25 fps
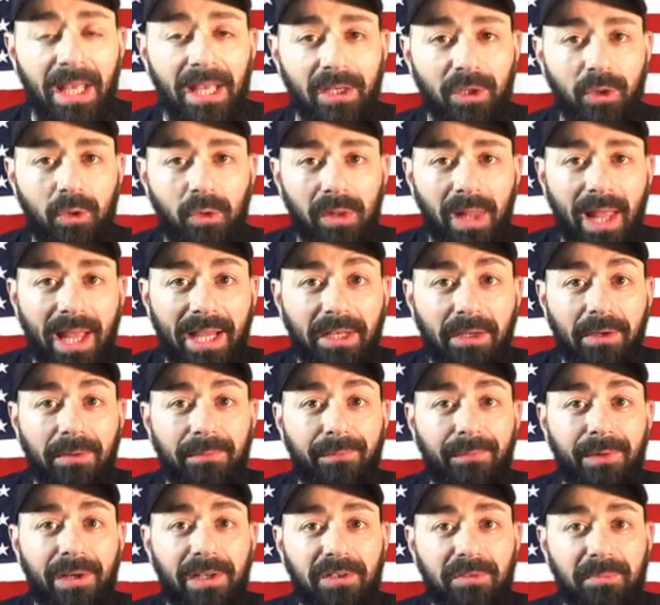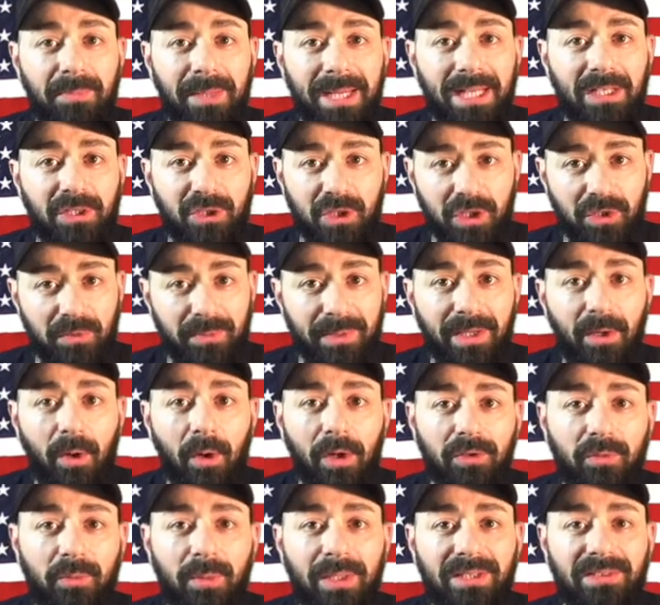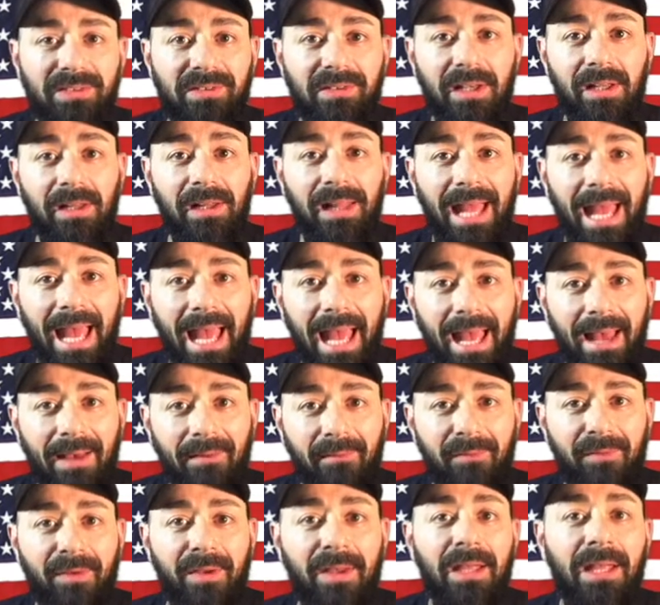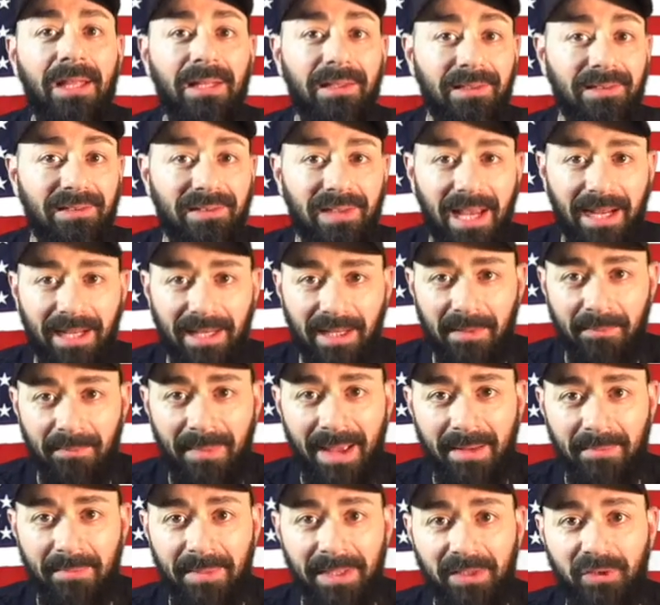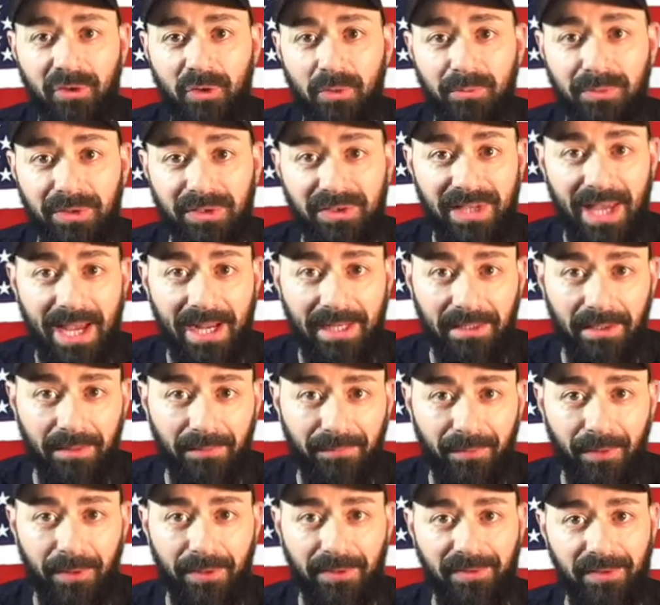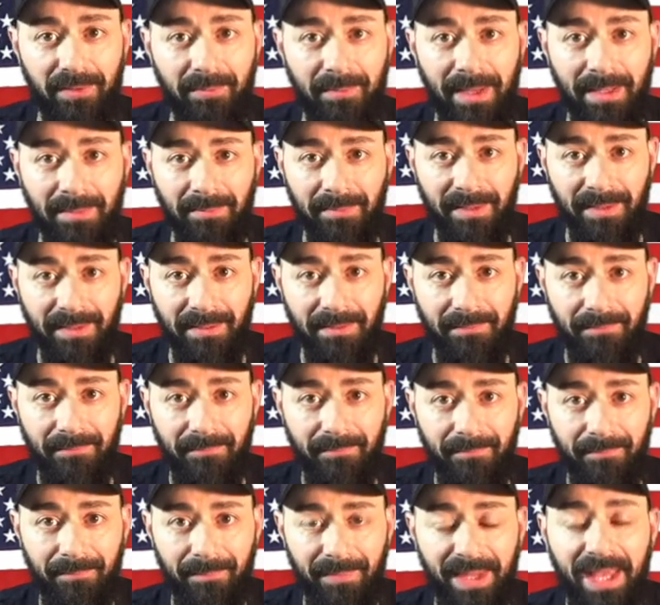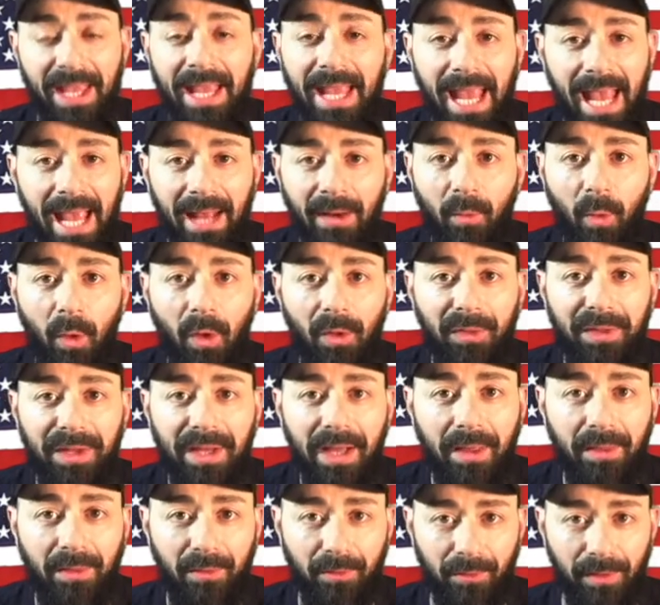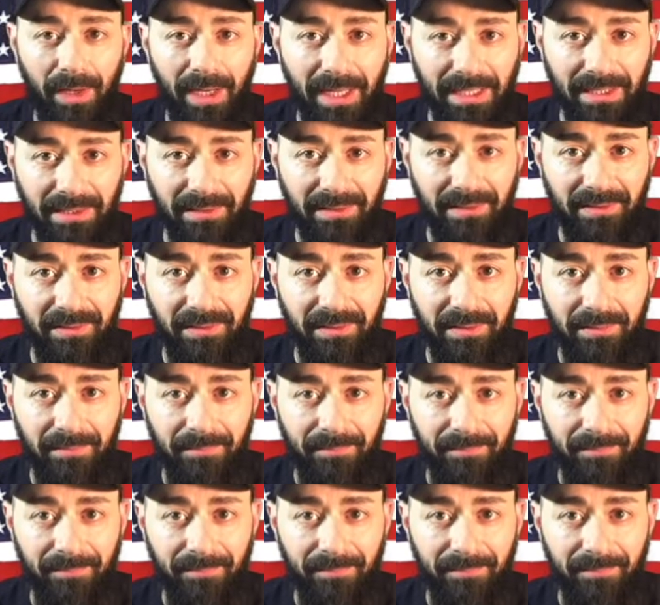You like your free speech, it's because we still have the Second Amendment to protect the First Amendment and all the other rights.